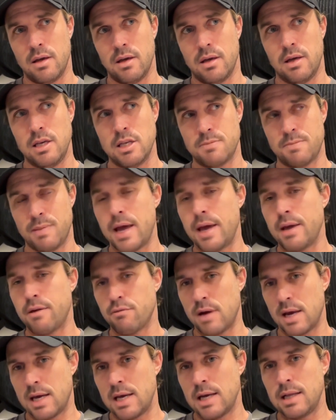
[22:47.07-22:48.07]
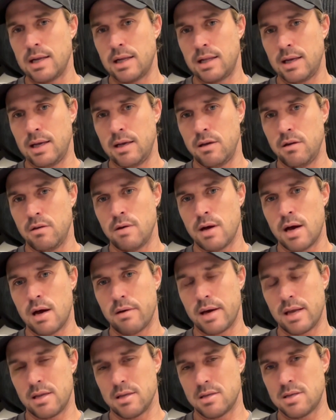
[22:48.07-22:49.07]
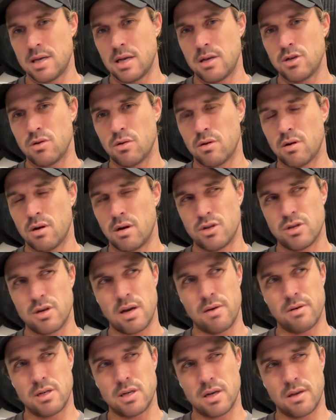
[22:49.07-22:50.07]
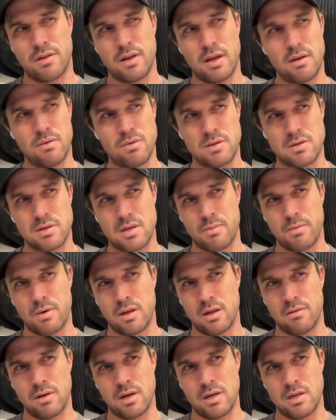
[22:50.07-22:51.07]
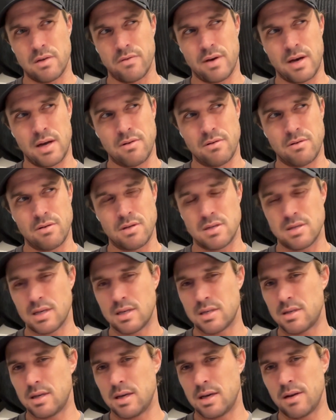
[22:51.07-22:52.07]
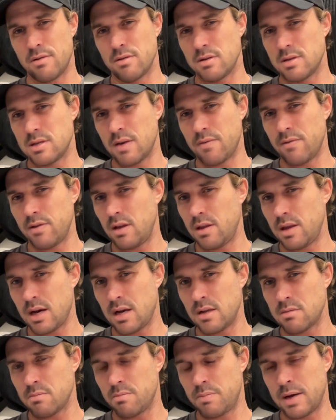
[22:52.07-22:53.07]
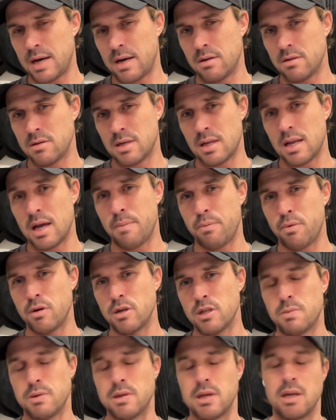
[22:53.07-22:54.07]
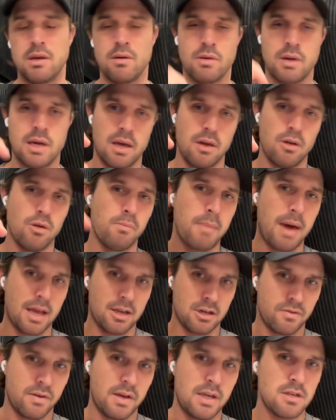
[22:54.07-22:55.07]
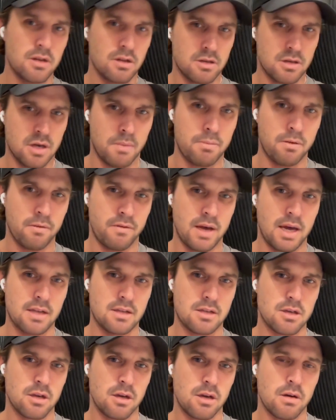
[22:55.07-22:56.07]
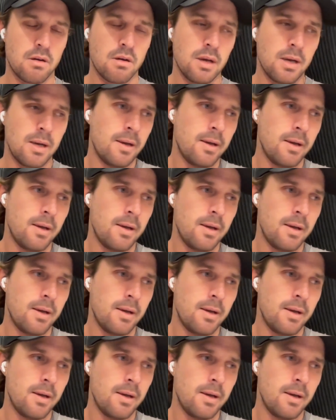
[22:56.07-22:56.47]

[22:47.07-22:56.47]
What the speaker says: he's playing regularly. You now get a central contract, which I think was somewhere in the region of 160, £170,000 and upwards. But then you'll get your match fees on top of that. So,